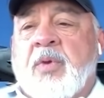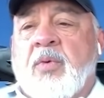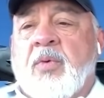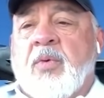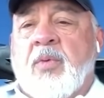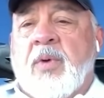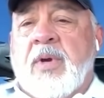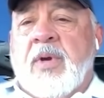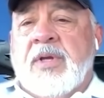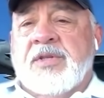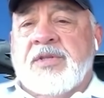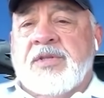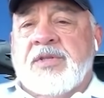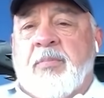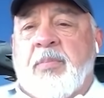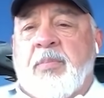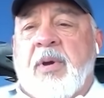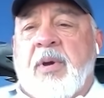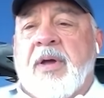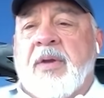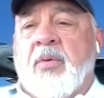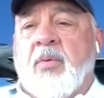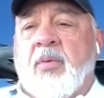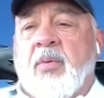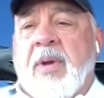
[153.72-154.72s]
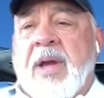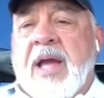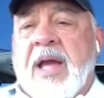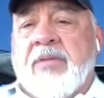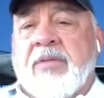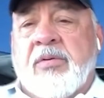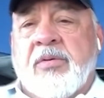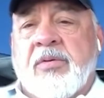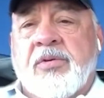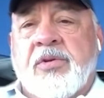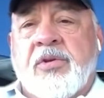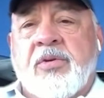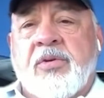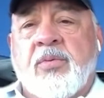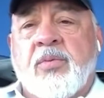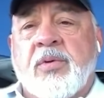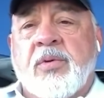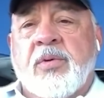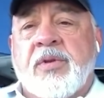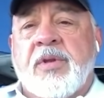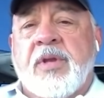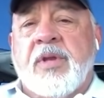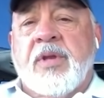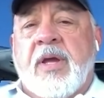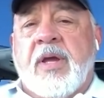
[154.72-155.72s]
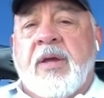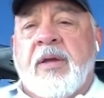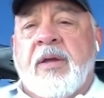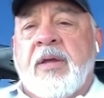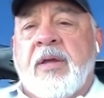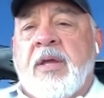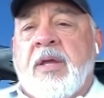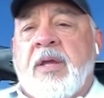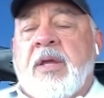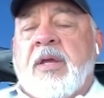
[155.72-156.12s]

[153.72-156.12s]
was upon arrival, you would, uh,